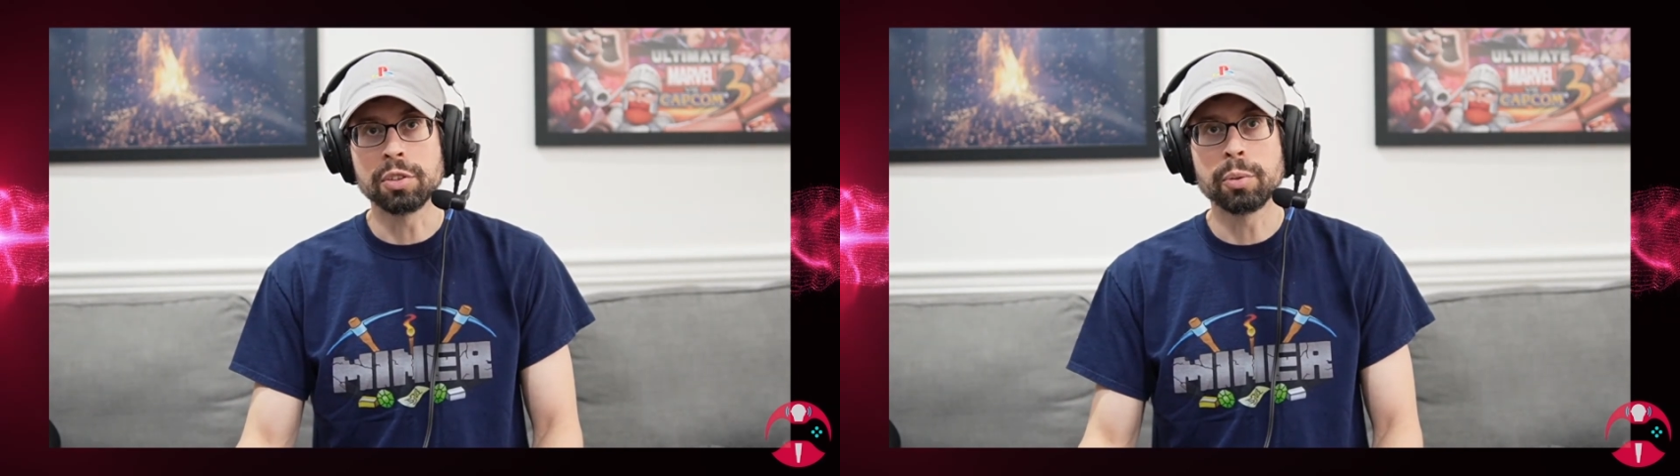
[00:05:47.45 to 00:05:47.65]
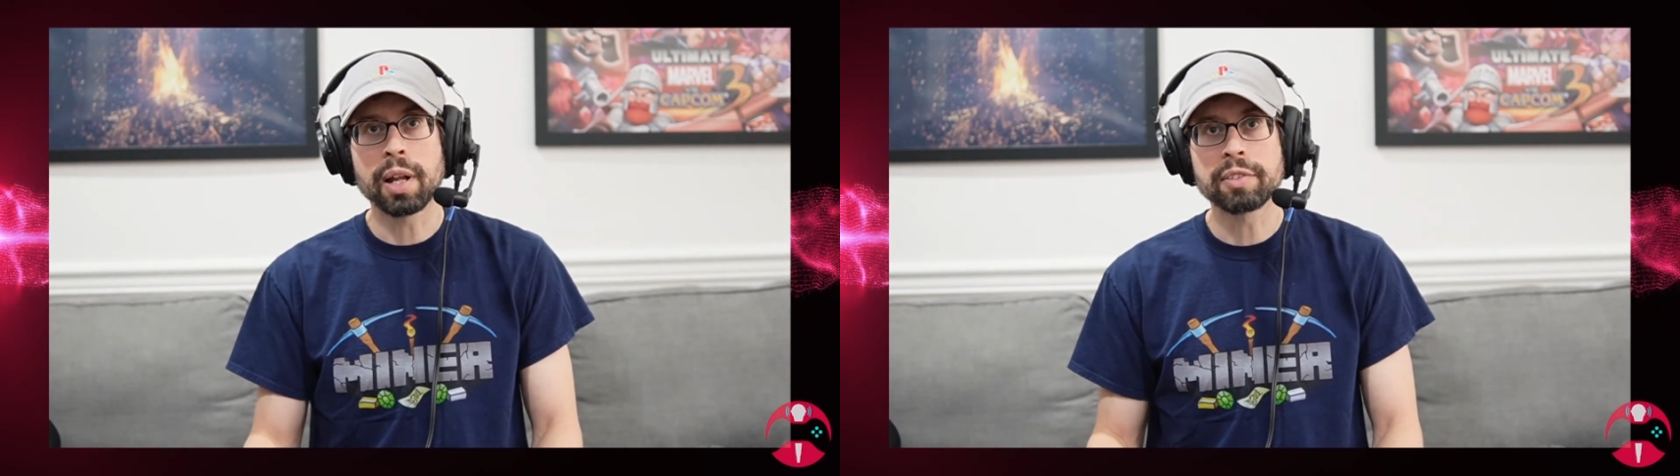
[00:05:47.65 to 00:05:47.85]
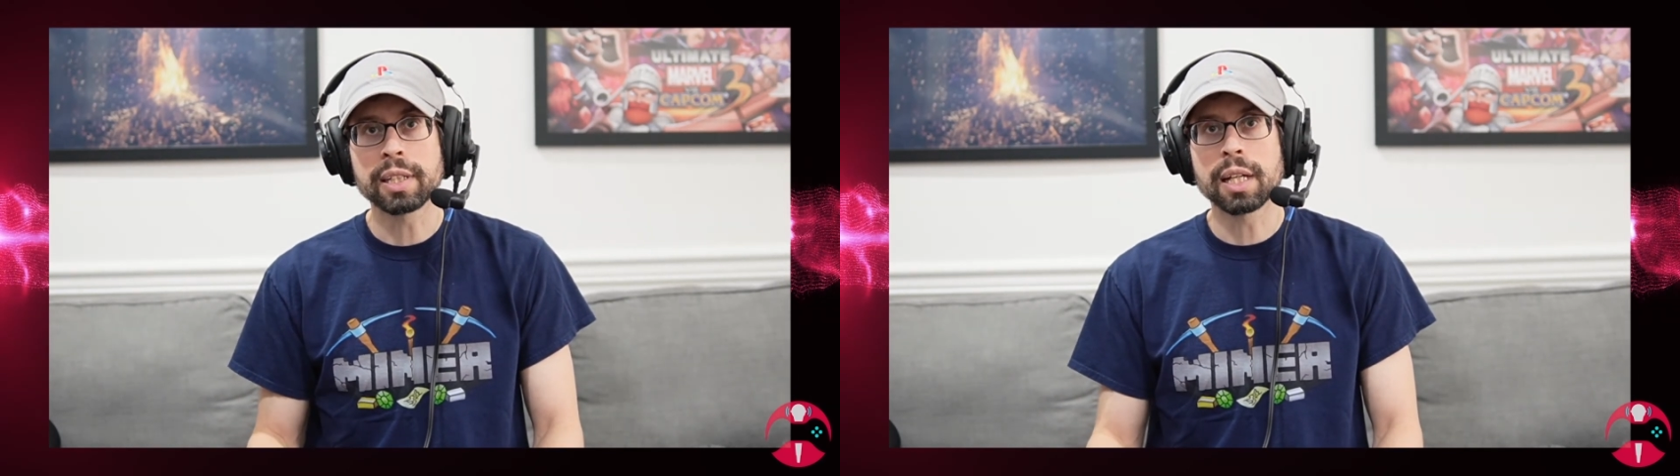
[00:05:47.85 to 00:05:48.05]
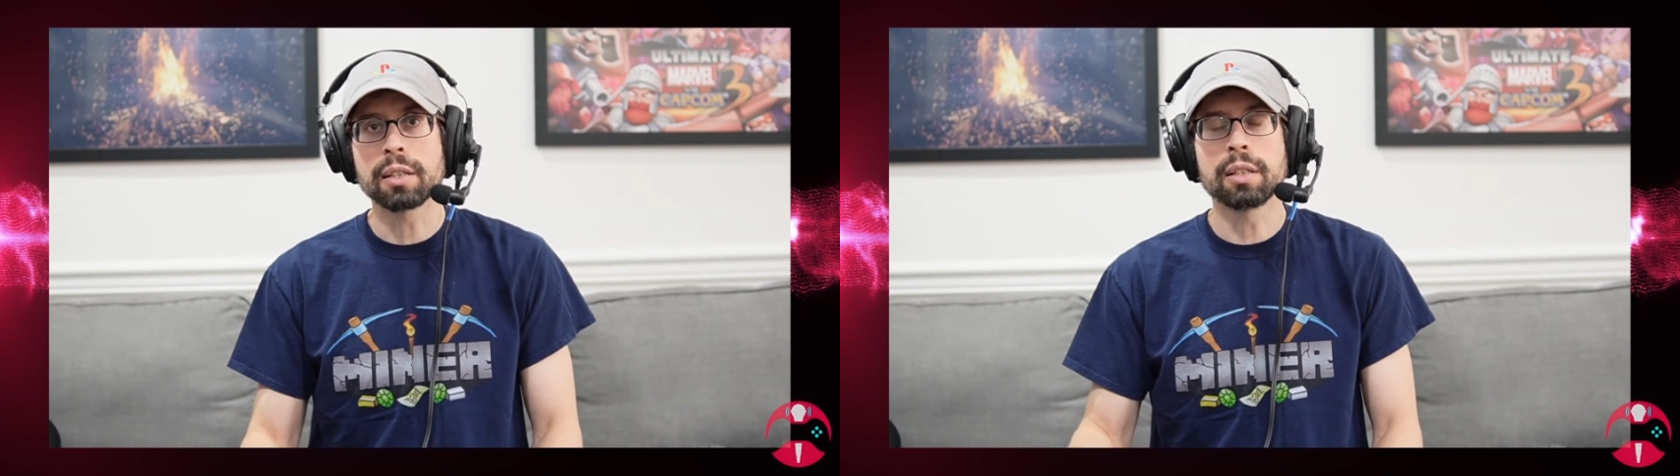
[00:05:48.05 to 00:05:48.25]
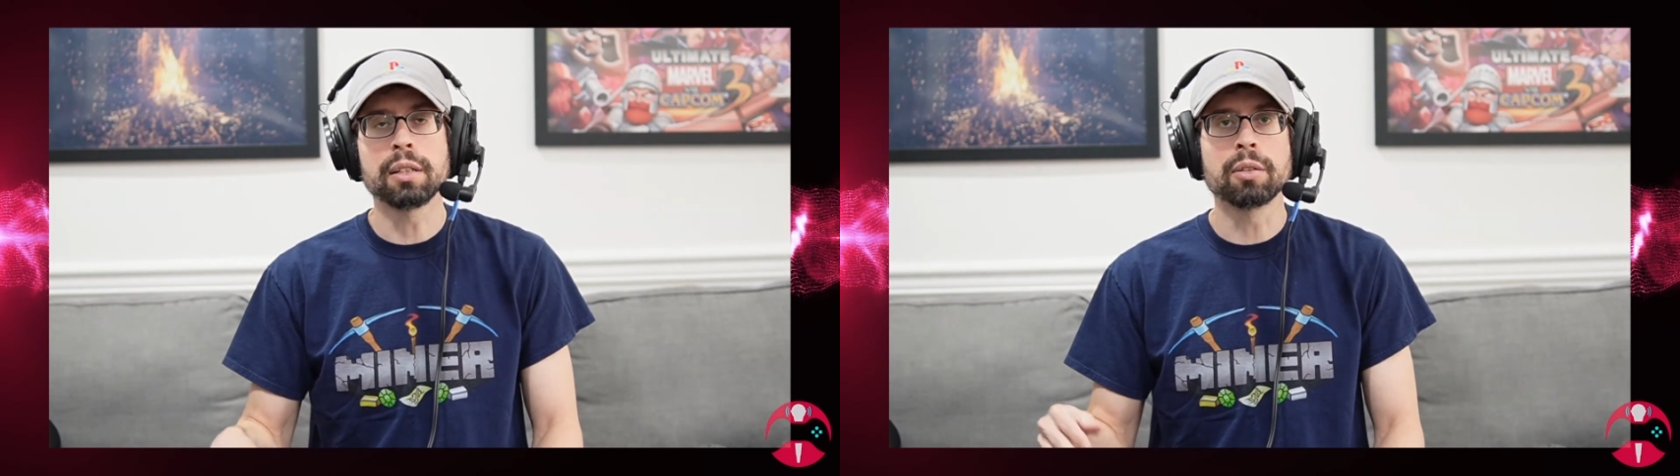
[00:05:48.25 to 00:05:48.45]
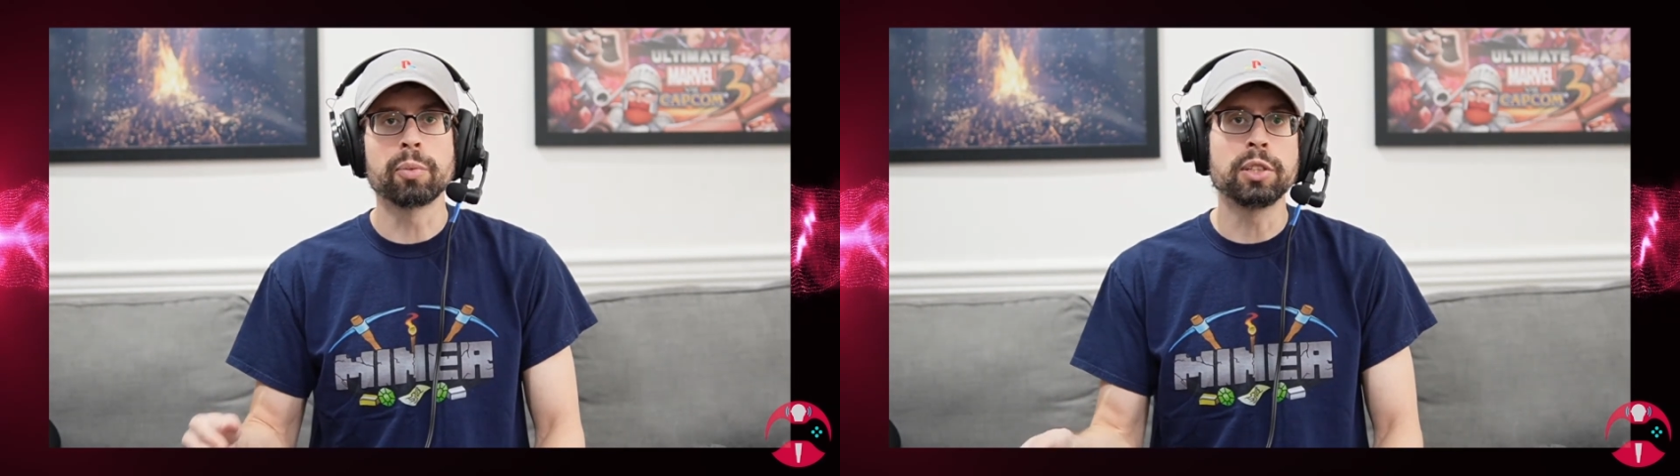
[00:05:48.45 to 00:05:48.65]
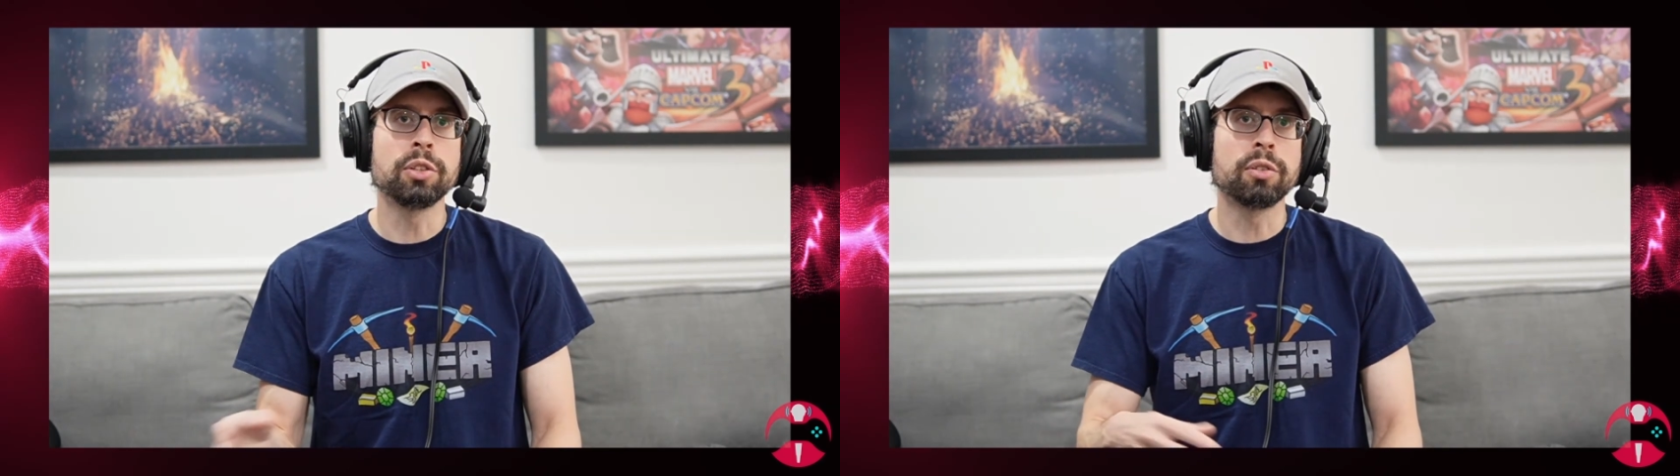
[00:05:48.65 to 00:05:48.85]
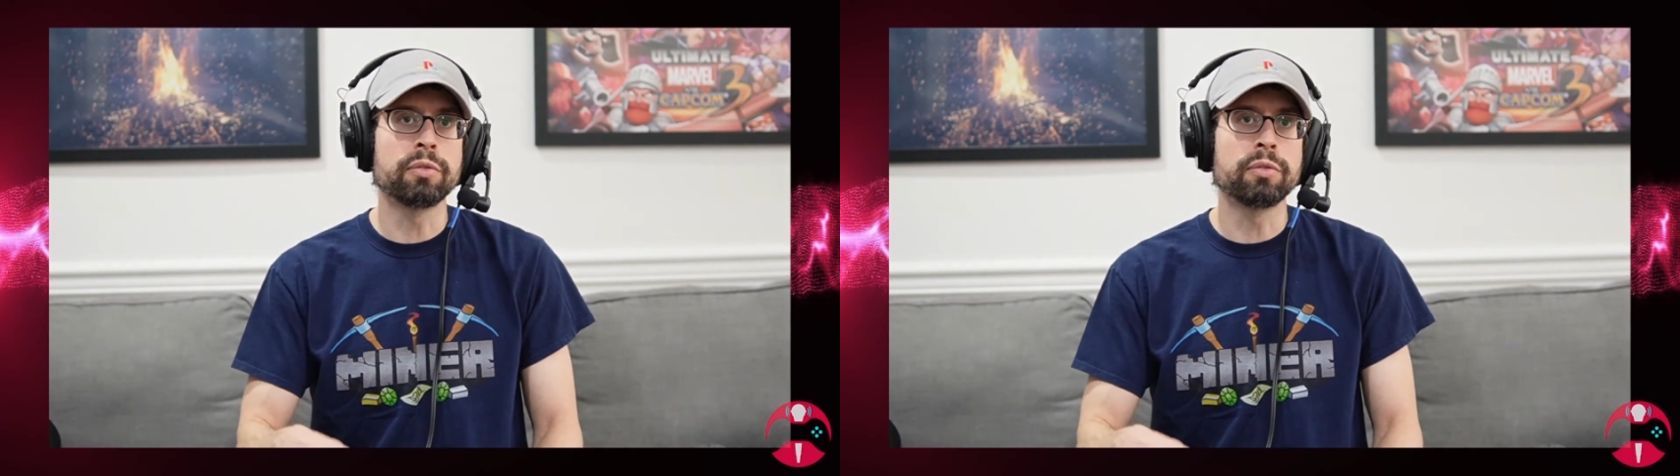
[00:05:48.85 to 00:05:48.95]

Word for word: You would have to get the original